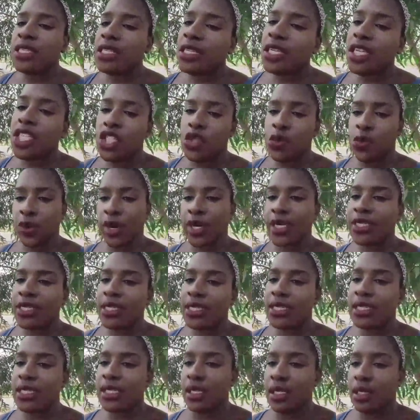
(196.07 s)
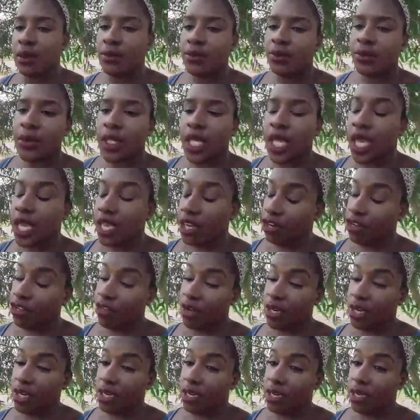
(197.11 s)
teenage pregnancy in
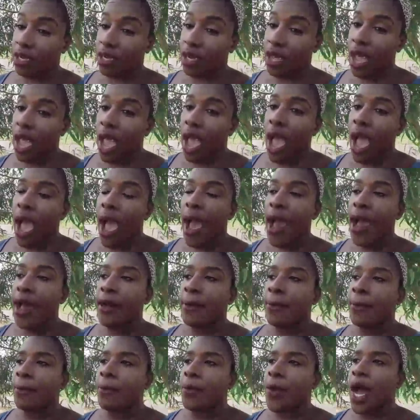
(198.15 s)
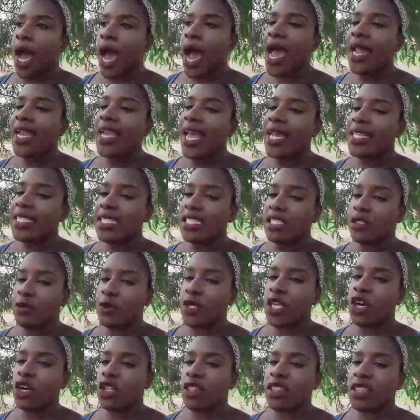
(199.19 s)
Grenada. I'd like to
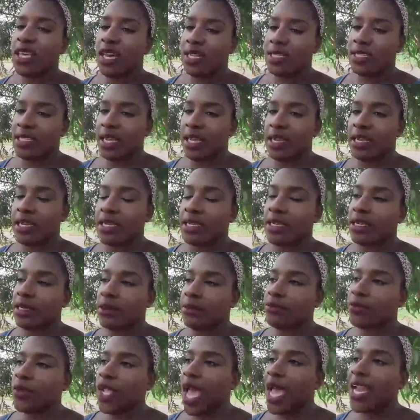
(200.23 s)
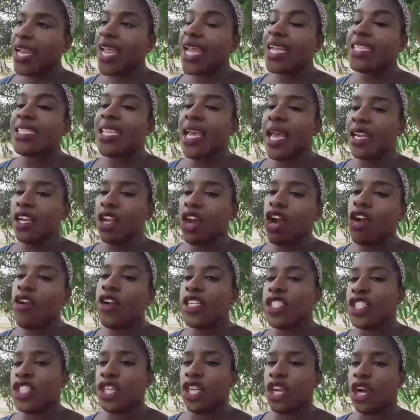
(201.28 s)
speak on that a little. I'd like to
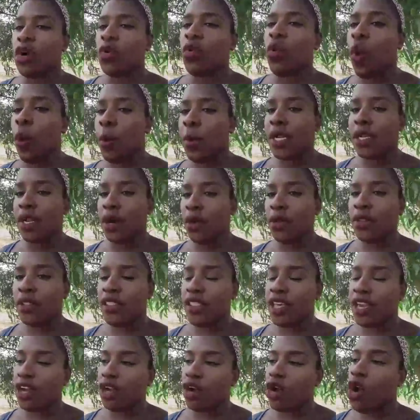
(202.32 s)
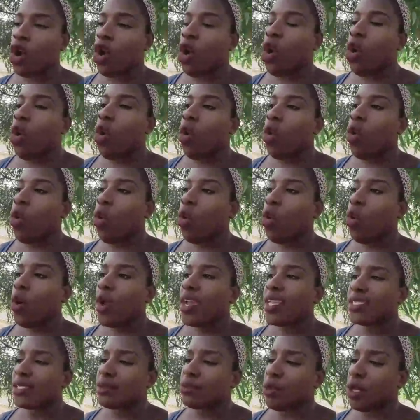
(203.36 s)
encourage a young woman out there
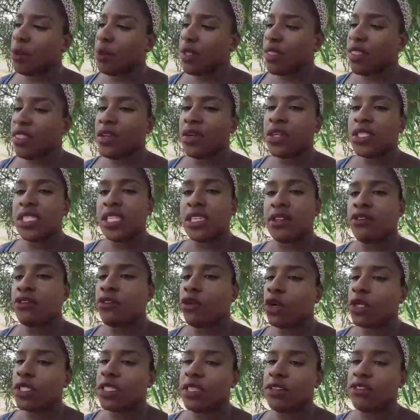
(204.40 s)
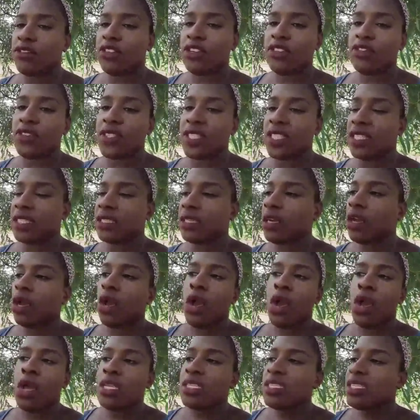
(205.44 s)
who is maybe 13, 14,
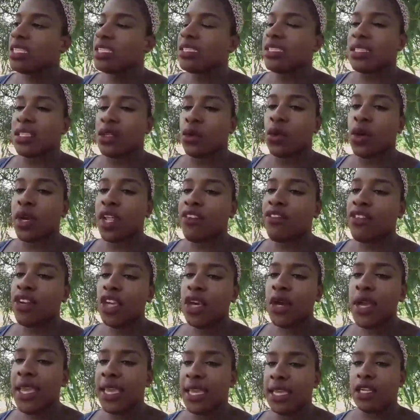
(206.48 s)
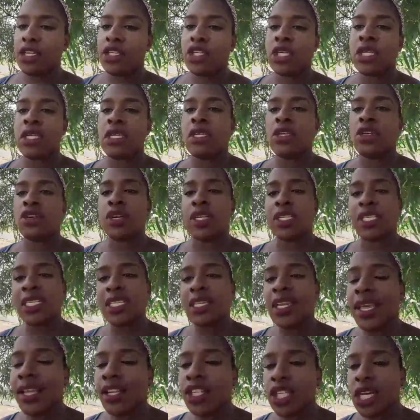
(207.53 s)
15, 16, whatever your age, you're a
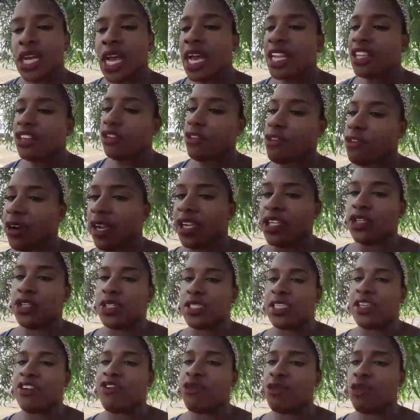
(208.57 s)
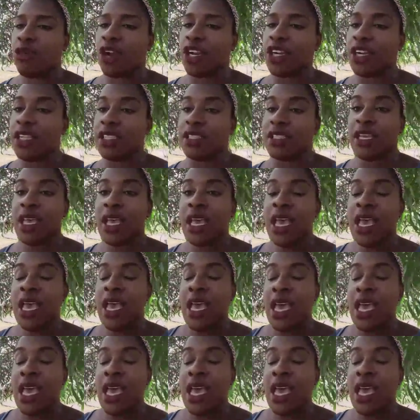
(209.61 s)
teenager and you find yourself pregnant,